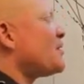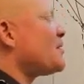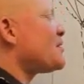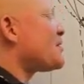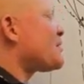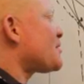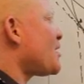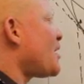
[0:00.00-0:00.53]

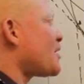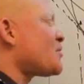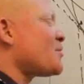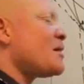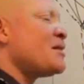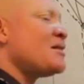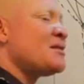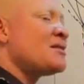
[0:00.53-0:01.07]
is
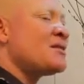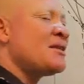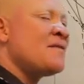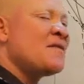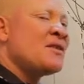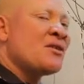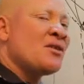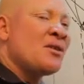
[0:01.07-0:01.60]
actually
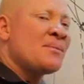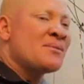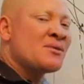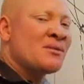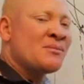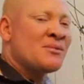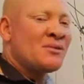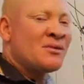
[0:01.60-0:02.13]
giving up
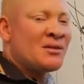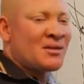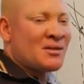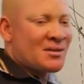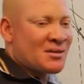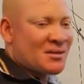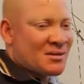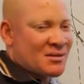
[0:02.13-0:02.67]
some
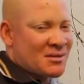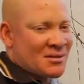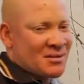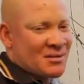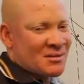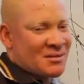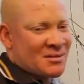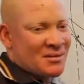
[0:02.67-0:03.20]

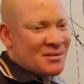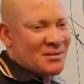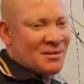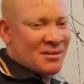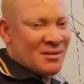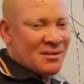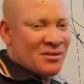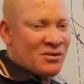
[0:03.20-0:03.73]
units
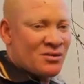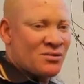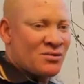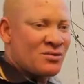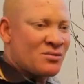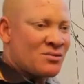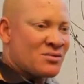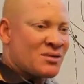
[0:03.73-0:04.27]

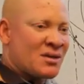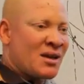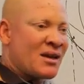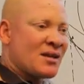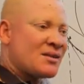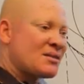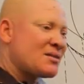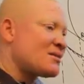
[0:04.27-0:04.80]
to
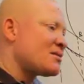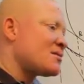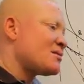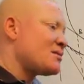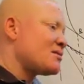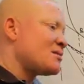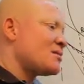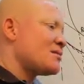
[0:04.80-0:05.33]
get
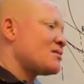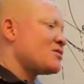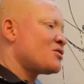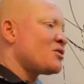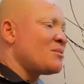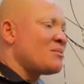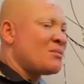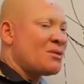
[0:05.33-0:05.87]

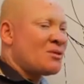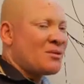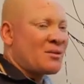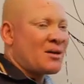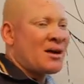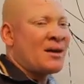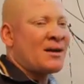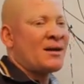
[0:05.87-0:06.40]
some
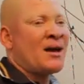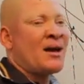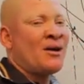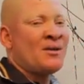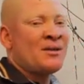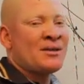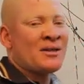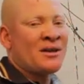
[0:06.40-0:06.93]
more, and
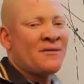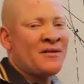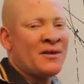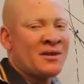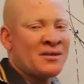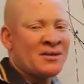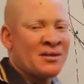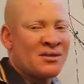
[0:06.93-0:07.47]
how it
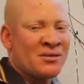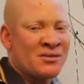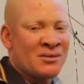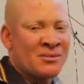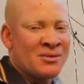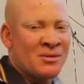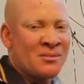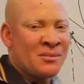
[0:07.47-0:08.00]
affects the
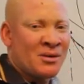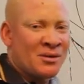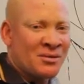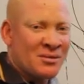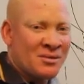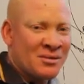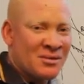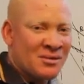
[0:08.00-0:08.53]
consumption
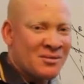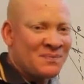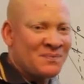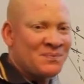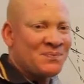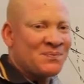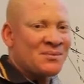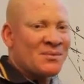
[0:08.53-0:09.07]
bundles
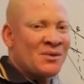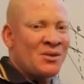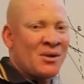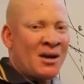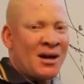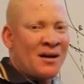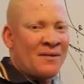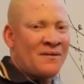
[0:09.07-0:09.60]
you
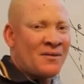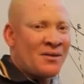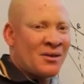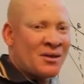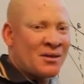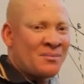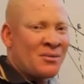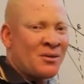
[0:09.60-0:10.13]
have
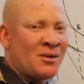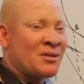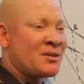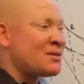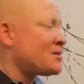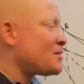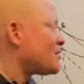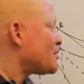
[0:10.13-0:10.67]
on
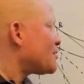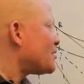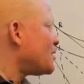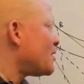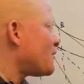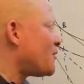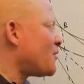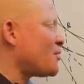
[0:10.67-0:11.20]

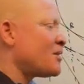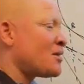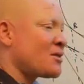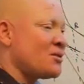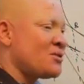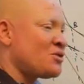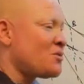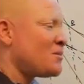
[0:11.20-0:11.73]
the
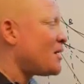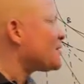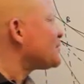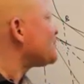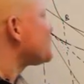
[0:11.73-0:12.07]
consumer.